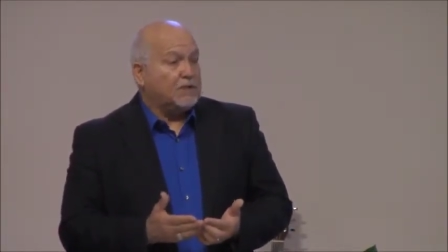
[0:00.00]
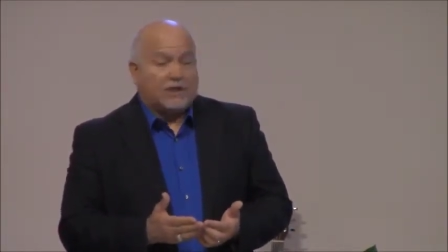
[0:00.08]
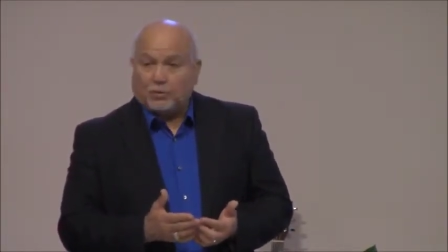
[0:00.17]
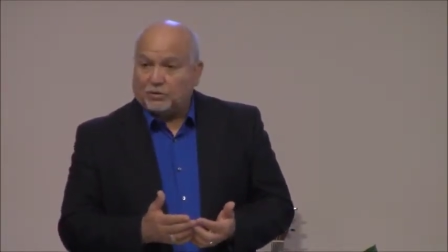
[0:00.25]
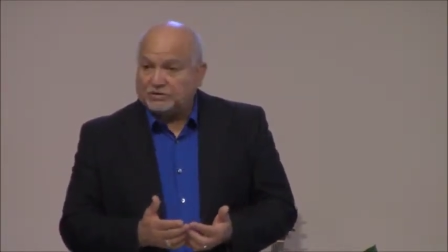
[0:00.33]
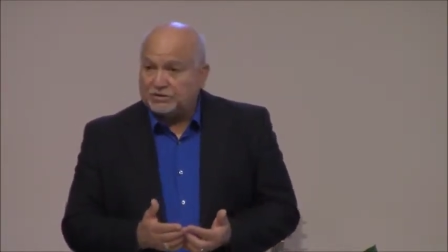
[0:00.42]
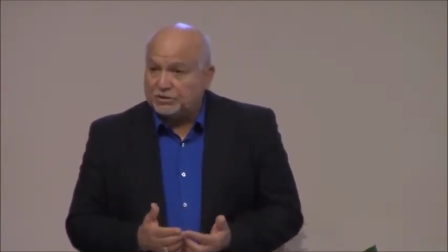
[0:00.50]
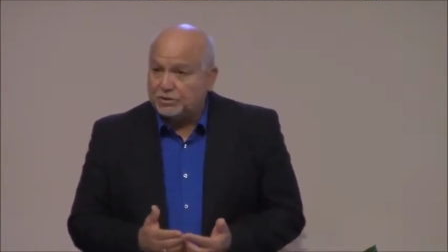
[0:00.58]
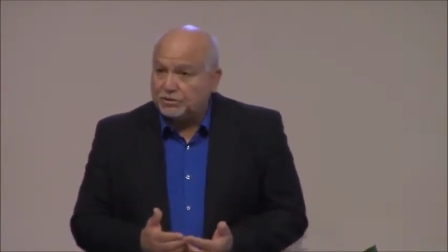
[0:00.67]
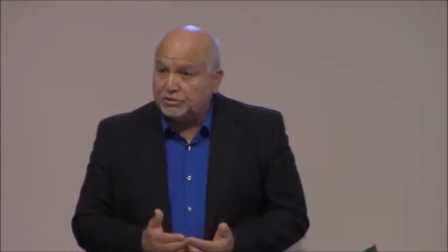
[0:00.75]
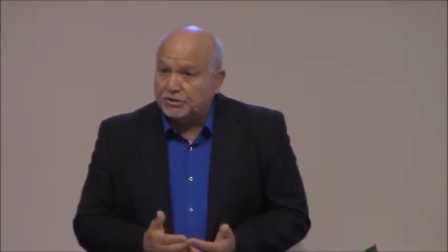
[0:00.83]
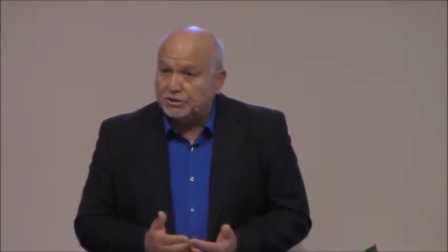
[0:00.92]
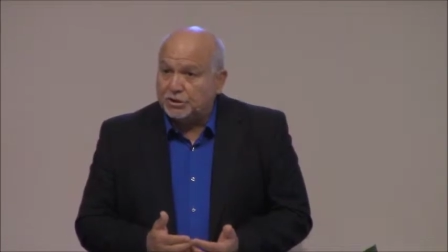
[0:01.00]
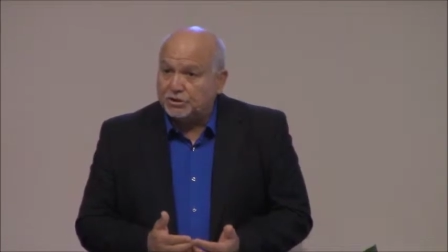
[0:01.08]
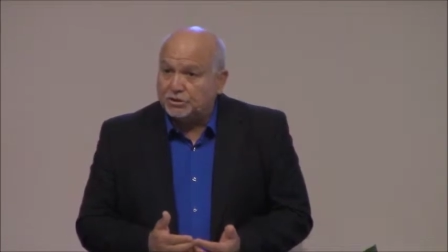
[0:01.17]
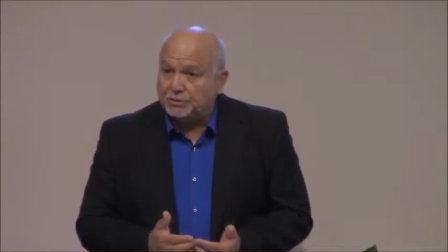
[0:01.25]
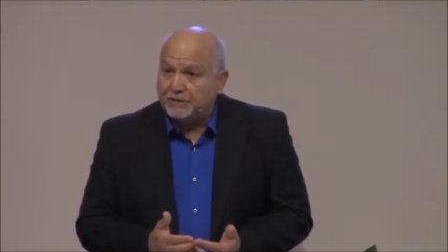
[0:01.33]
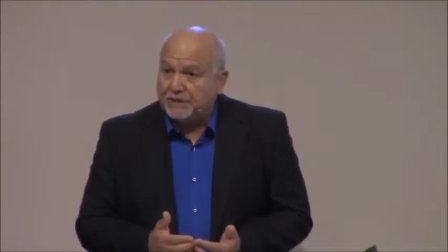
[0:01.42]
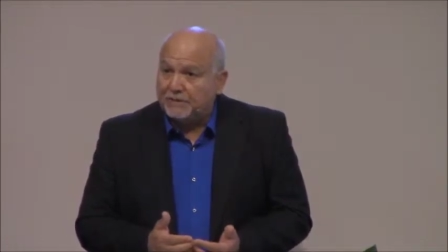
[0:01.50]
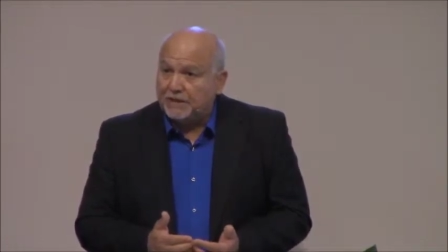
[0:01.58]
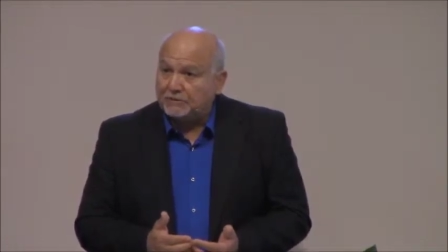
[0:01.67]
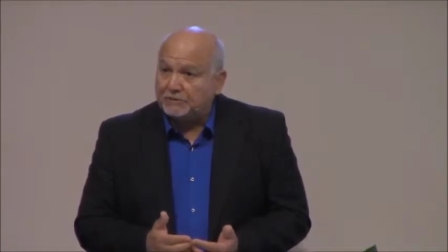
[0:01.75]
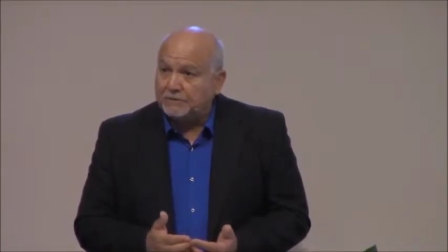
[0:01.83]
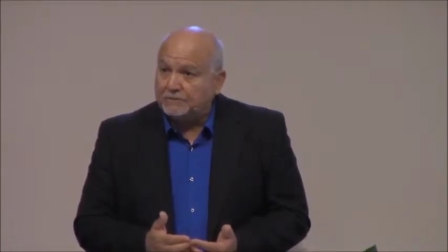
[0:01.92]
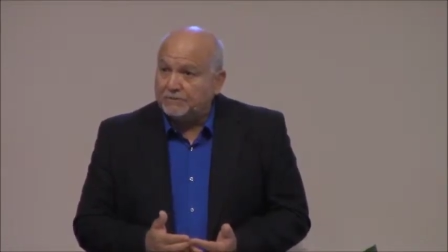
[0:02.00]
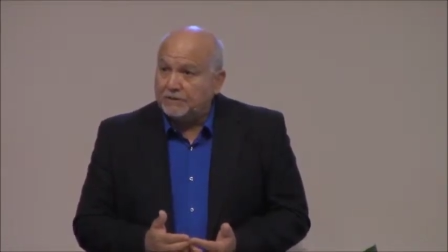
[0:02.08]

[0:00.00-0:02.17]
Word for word: And what's the, the church to be about?